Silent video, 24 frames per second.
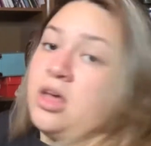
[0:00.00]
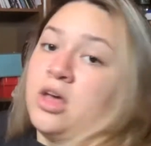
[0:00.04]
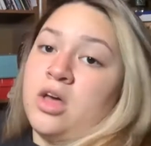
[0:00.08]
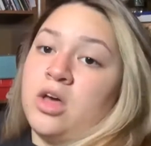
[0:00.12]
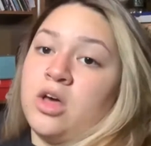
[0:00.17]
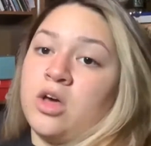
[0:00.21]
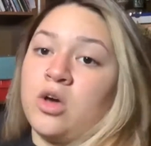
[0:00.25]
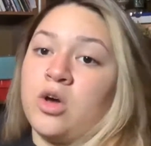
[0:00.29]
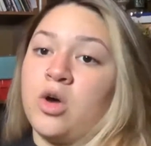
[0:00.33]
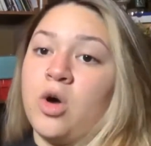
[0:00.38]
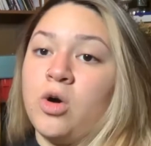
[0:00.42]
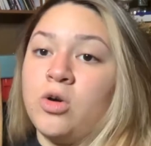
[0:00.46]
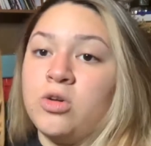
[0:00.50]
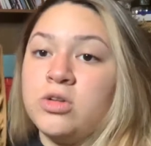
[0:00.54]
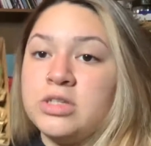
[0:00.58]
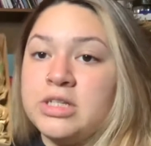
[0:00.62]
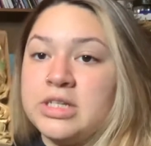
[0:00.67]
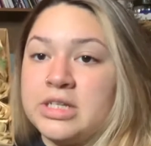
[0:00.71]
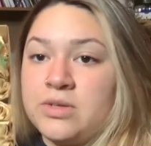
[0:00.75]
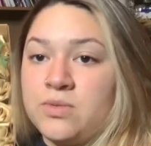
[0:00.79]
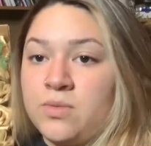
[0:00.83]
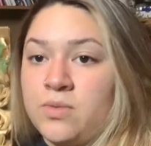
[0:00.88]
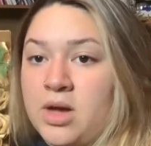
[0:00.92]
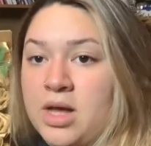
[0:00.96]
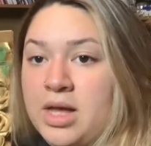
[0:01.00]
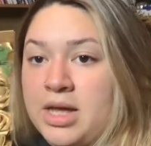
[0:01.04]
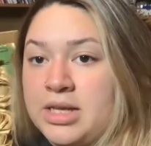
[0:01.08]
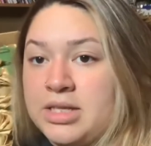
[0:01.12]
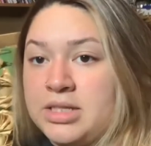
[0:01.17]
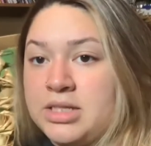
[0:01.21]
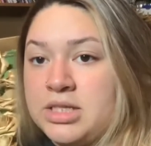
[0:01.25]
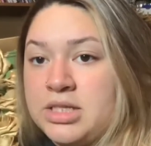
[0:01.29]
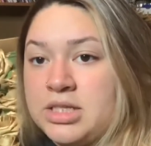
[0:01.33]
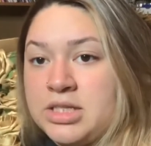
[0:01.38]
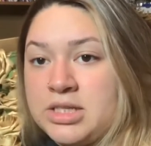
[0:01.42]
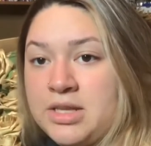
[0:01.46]
golden
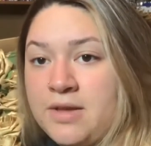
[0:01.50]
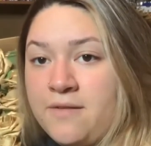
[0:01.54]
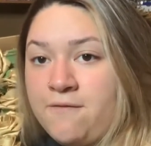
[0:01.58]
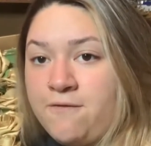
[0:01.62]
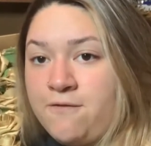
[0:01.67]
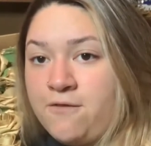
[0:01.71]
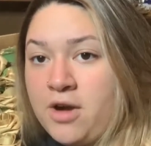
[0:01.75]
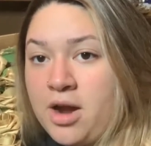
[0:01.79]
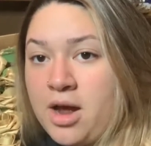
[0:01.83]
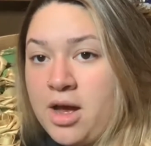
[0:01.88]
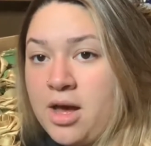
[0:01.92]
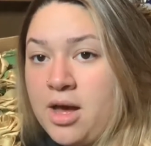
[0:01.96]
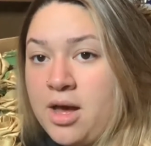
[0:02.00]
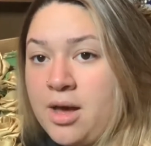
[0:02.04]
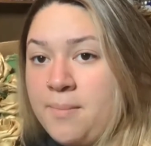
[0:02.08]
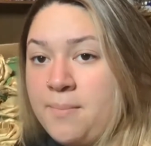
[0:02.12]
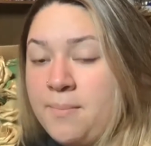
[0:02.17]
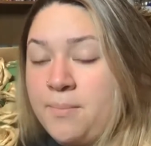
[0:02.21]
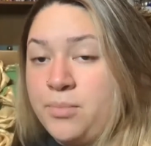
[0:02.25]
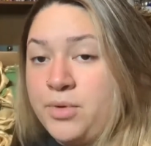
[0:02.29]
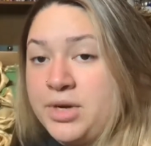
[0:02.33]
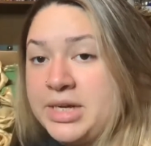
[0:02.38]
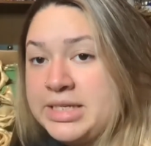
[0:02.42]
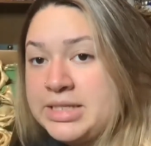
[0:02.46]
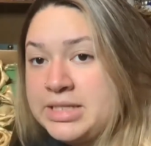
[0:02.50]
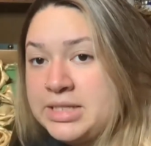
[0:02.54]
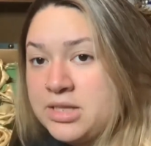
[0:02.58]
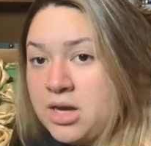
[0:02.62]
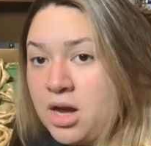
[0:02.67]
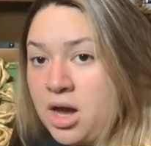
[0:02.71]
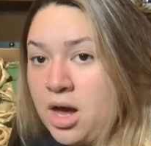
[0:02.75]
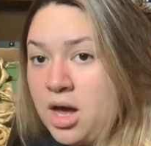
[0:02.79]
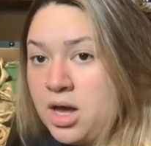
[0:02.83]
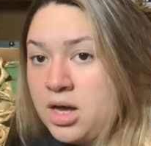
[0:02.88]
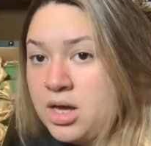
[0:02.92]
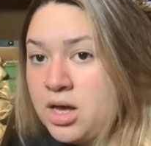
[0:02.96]
ones from Breeze
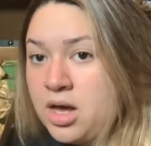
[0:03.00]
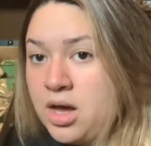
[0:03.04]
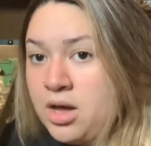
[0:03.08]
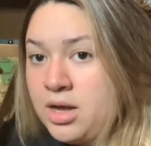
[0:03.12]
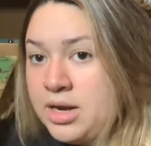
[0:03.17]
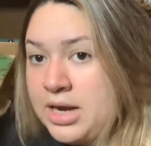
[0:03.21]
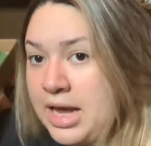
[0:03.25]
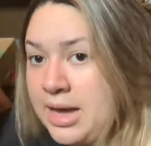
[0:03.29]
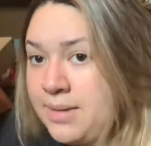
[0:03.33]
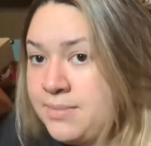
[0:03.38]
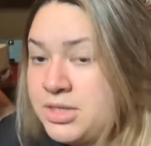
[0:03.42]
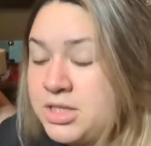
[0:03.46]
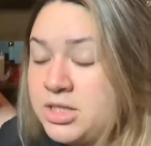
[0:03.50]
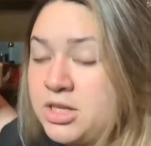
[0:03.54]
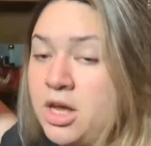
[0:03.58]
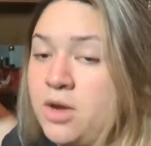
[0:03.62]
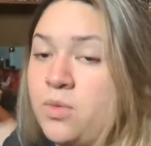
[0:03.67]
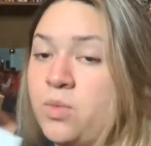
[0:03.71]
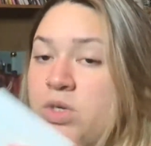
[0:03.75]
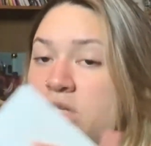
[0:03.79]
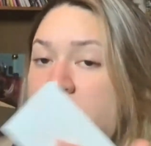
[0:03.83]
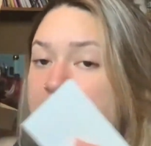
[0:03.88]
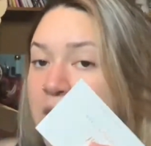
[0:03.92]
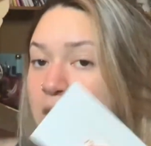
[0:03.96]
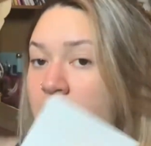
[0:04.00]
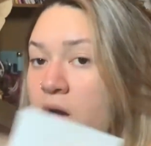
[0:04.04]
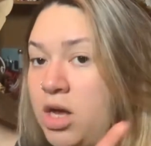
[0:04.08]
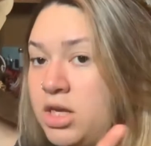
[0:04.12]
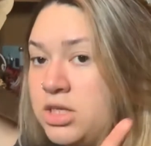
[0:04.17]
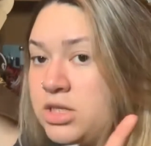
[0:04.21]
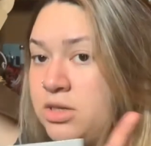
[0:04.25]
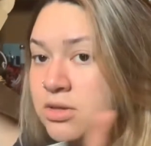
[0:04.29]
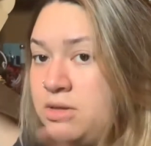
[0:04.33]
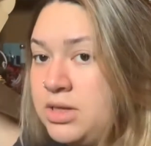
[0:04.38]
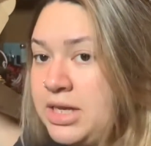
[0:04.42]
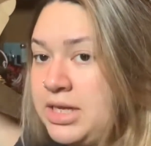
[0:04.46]
Talk on Amazon, which I'll
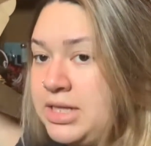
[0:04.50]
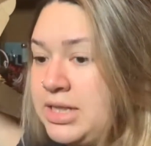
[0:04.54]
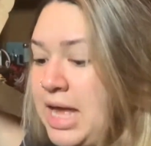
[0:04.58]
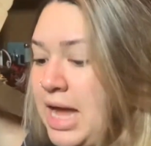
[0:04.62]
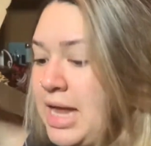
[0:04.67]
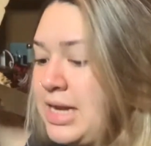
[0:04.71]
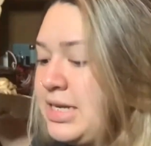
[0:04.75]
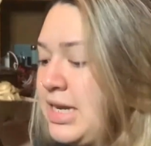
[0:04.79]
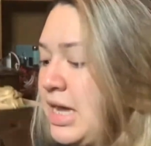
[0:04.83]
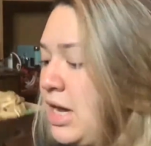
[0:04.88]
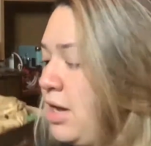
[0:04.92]
also link that down